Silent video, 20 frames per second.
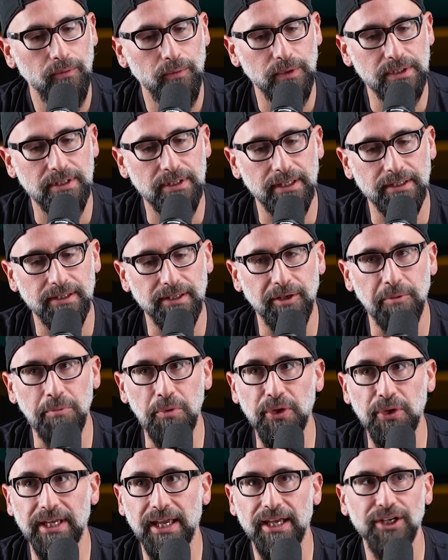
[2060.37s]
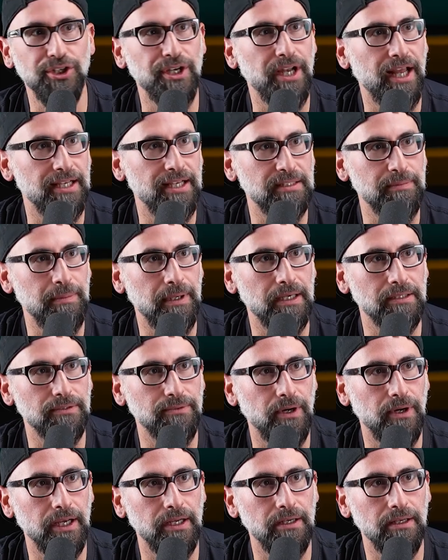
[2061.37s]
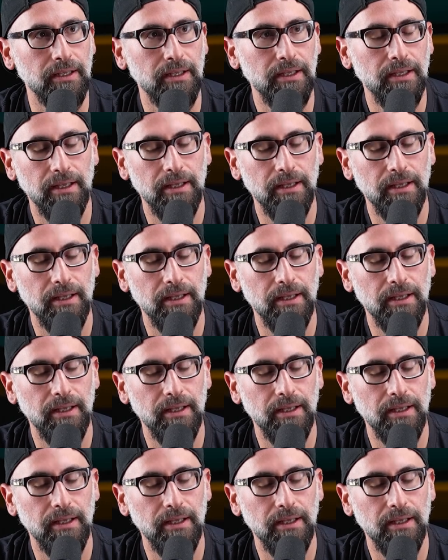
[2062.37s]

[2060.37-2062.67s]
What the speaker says: was like the communication aspect, right?